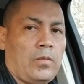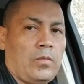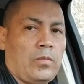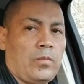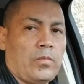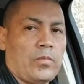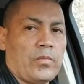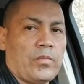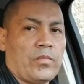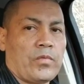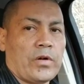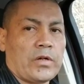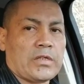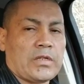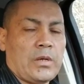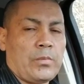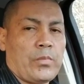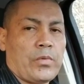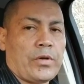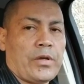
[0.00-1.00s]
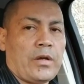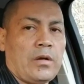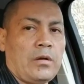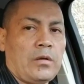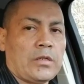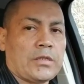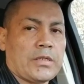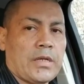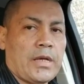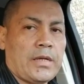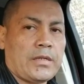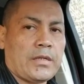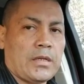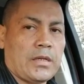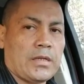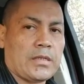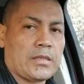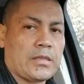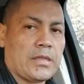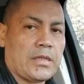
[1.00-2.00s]
For example, here in Los
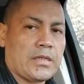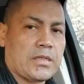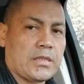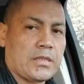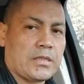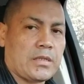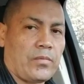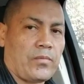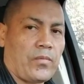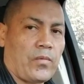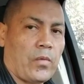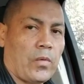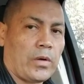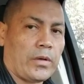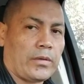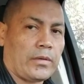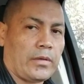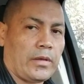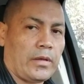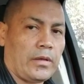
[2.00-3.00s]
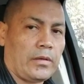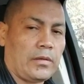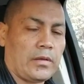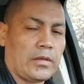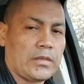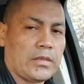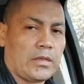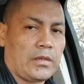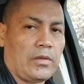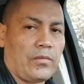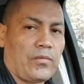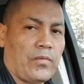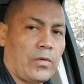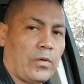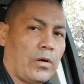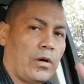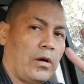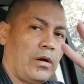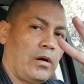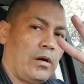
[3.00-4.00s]
Angeles, this is the four th these are the
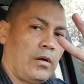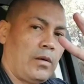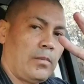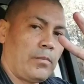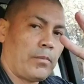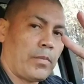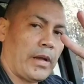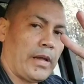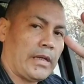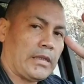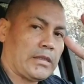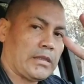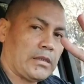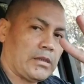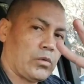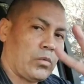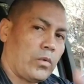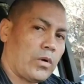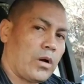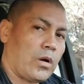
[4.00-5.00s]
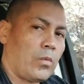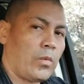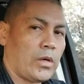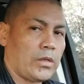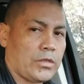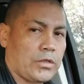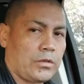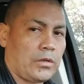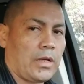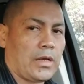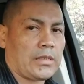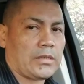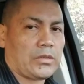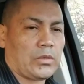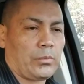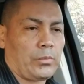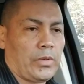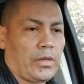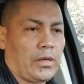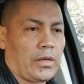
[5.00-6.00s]
four places where I want you guys to
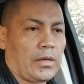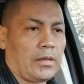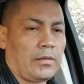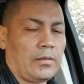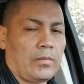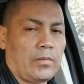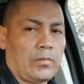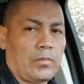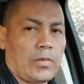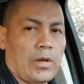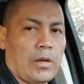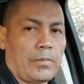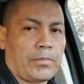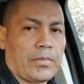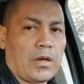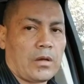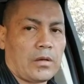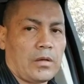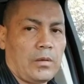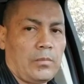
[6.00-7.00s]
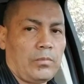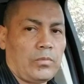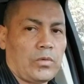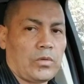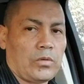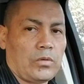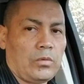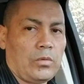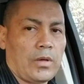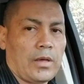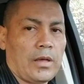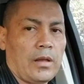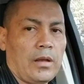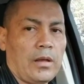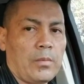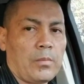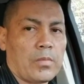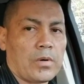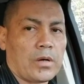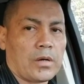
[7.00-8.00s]
be at. I'm talking to LA
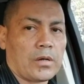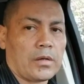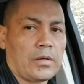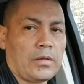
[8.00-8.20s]
market.